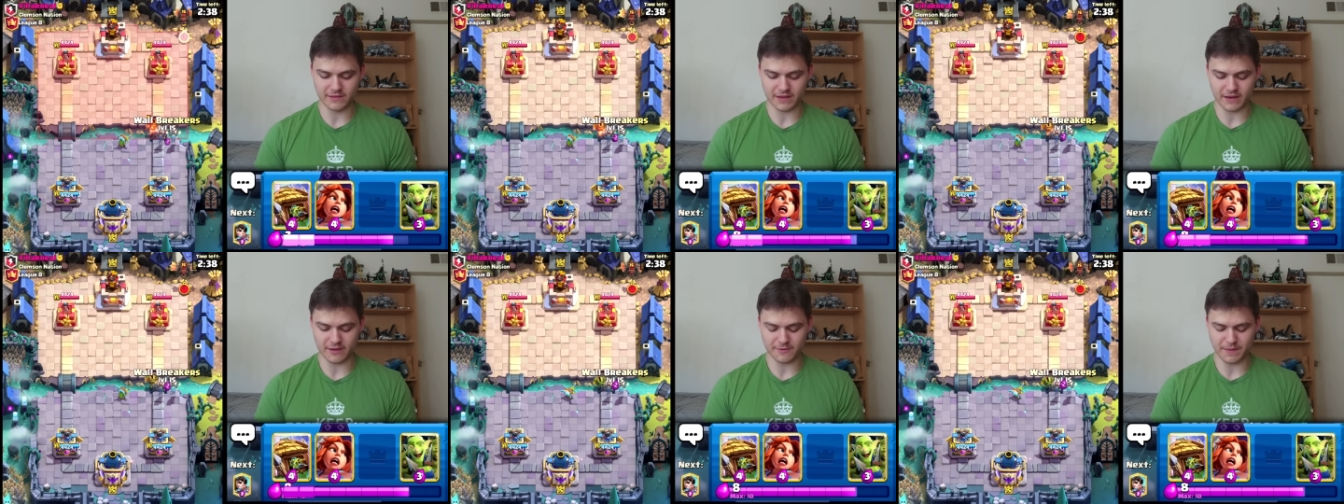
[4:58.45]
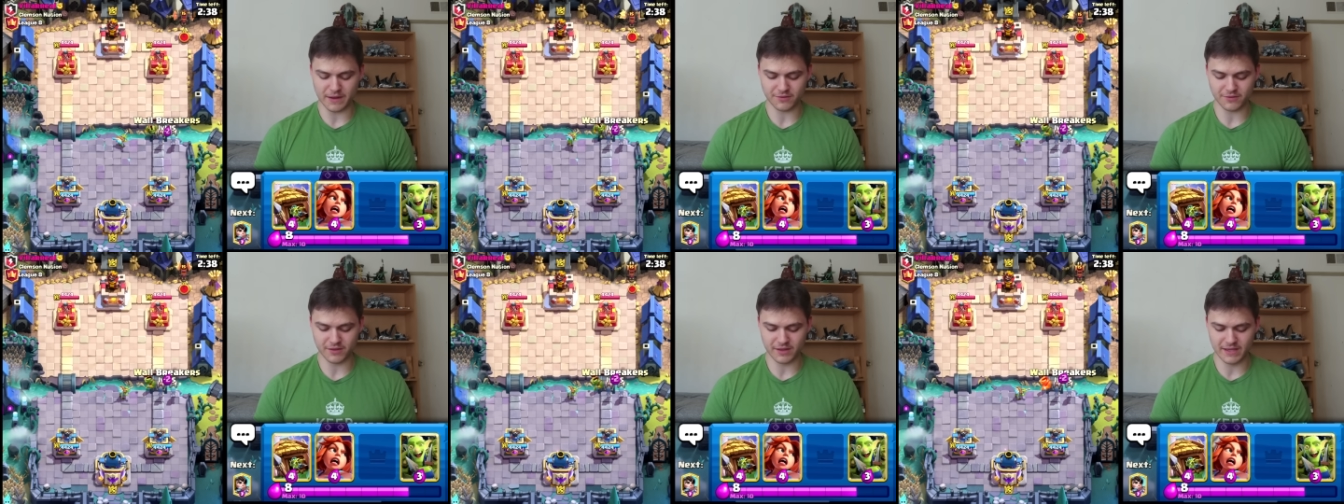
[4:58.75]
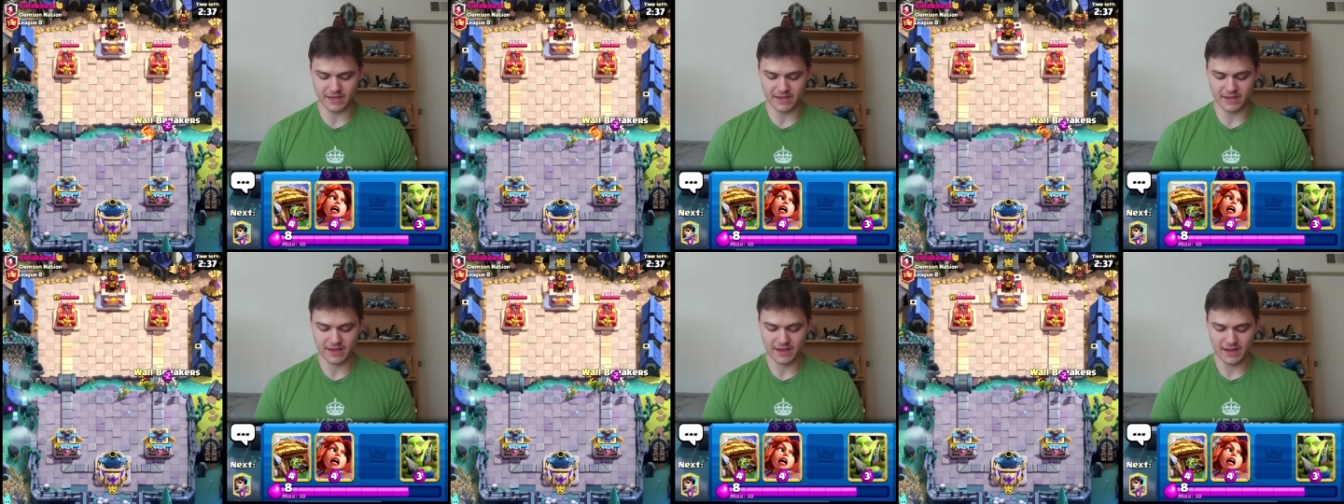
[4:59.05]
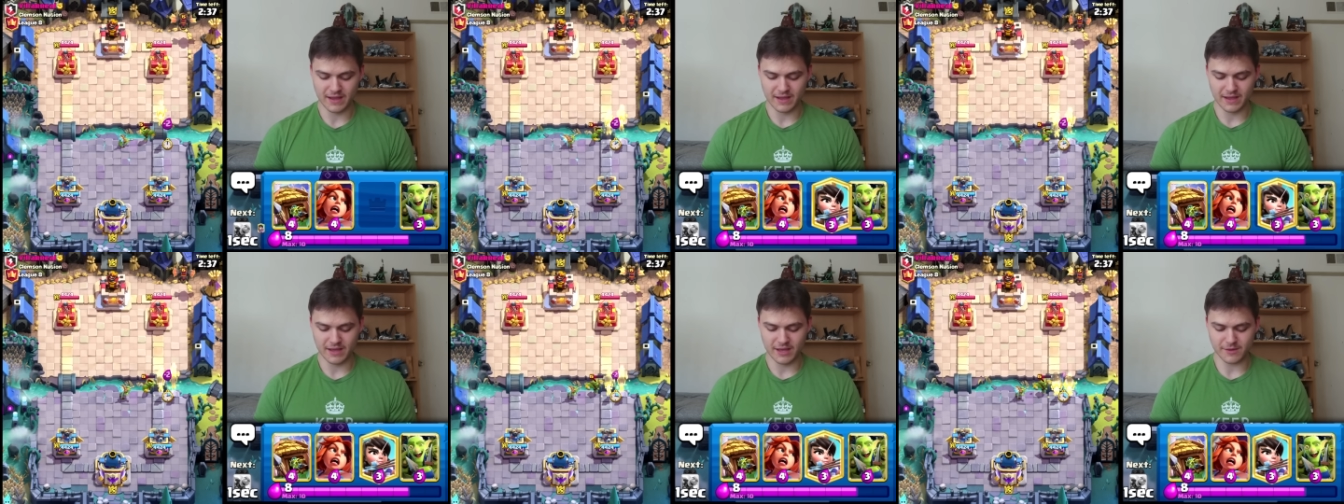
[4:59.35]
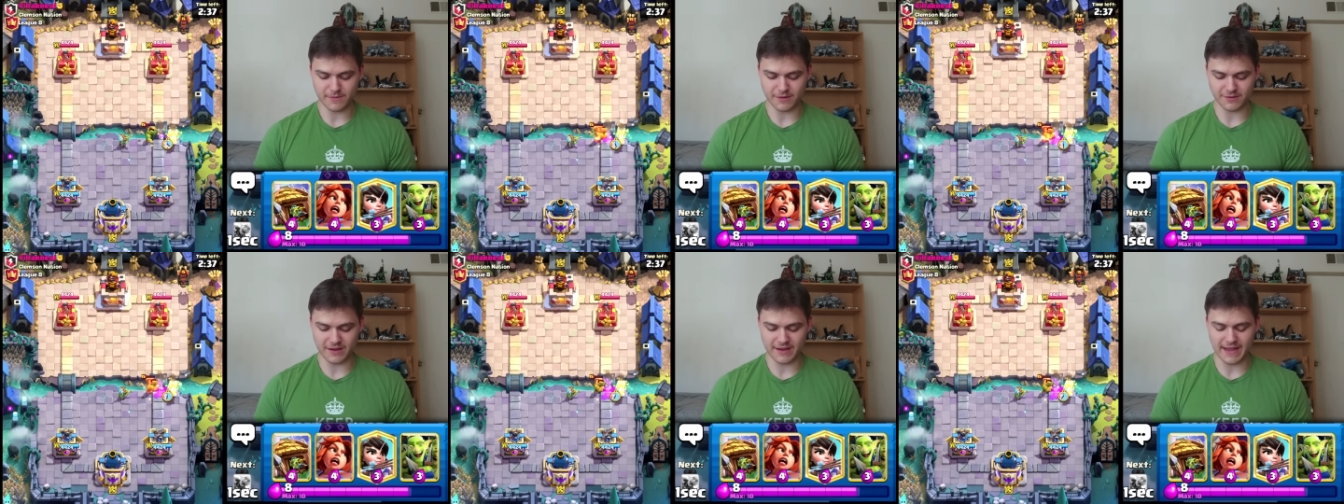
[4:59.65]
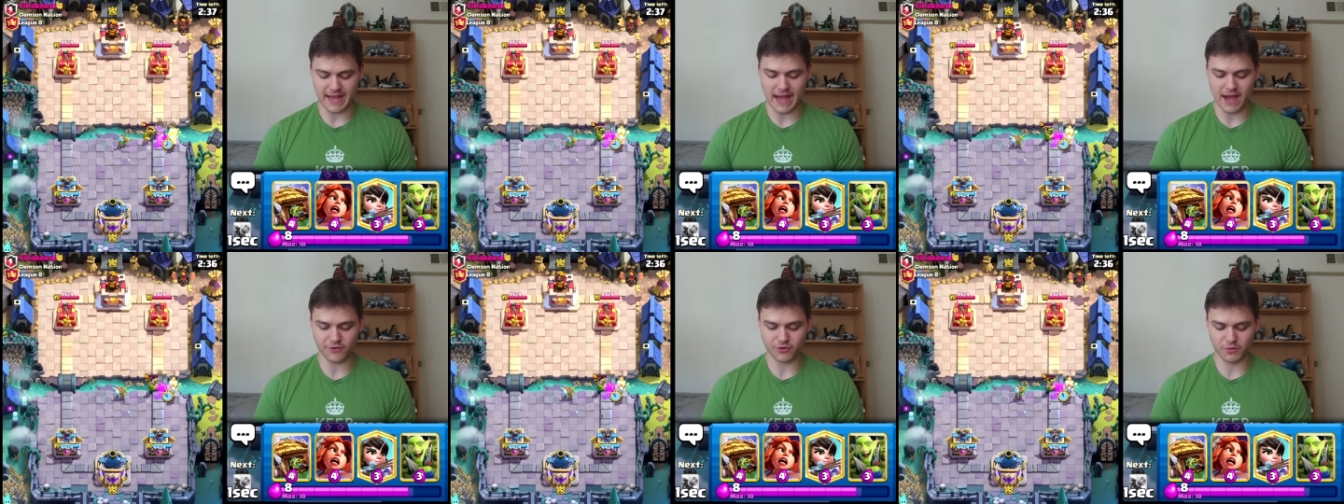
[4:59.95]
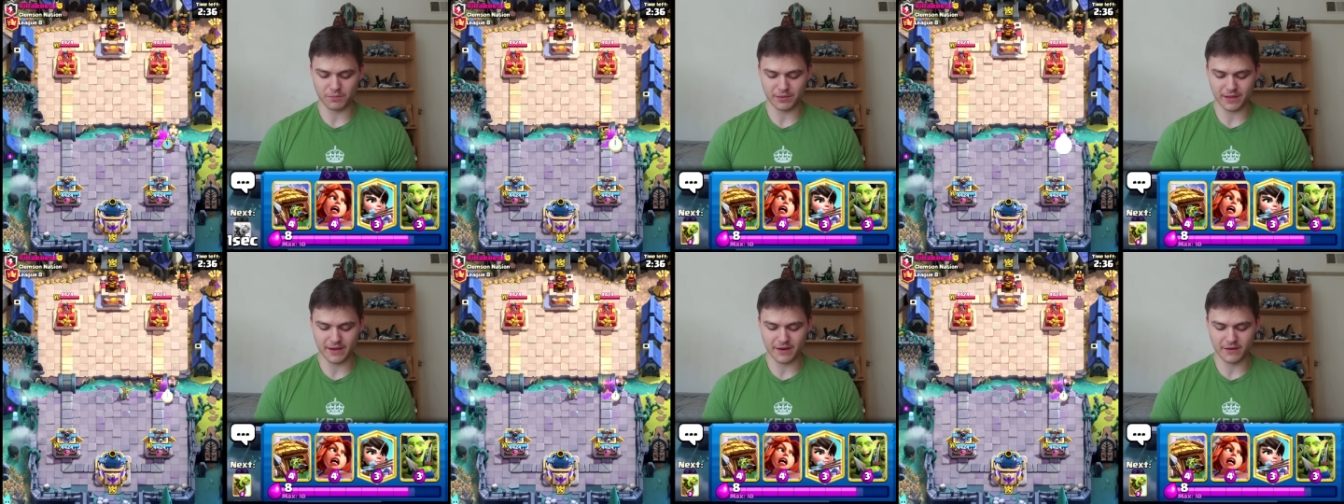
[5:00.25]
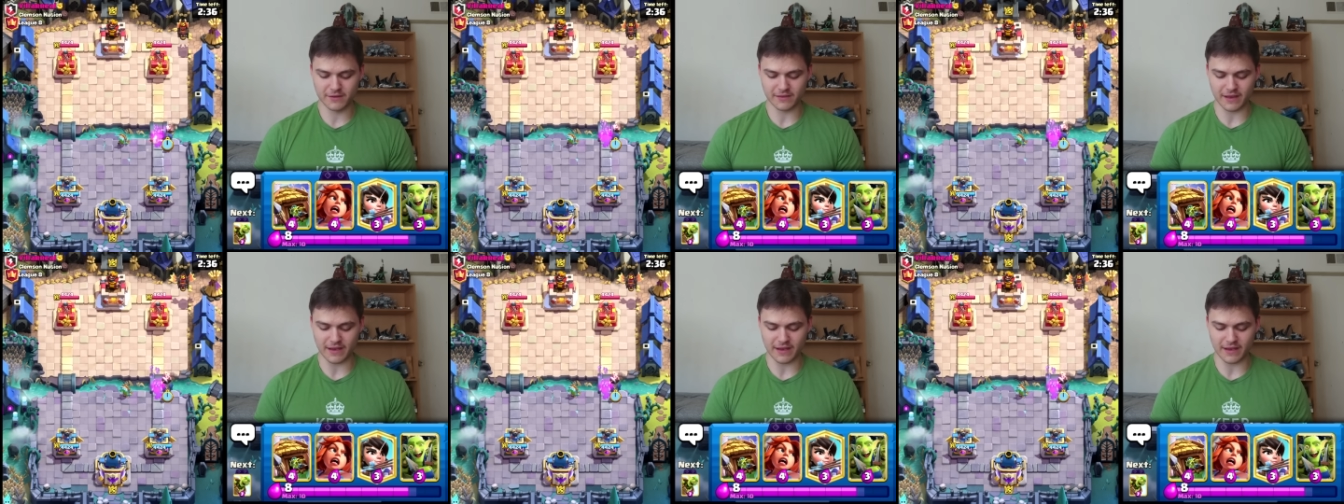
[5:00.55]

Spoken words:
and especially especially casual players.